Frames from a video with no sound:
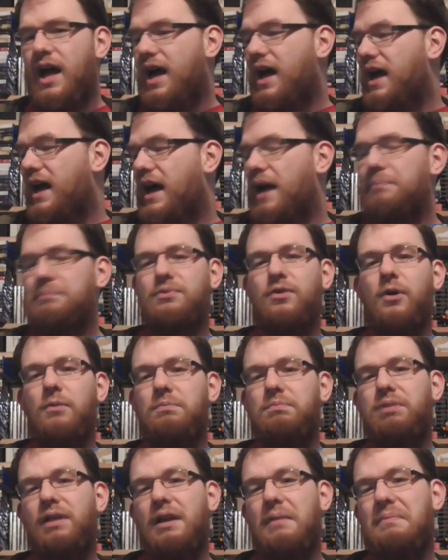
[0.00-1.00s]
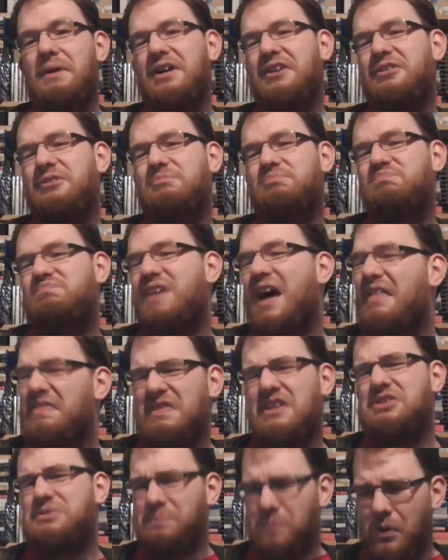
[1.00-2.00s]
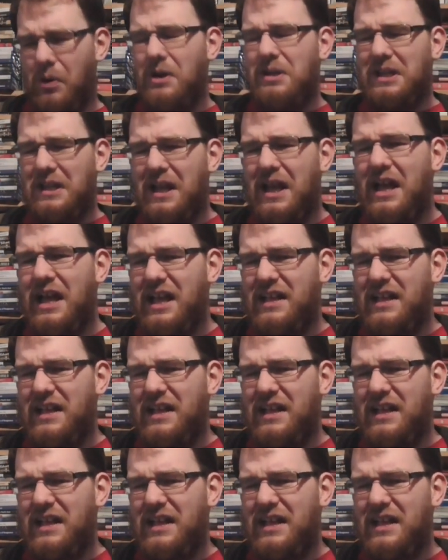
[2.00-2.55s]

I'm probably a bigger, at this point,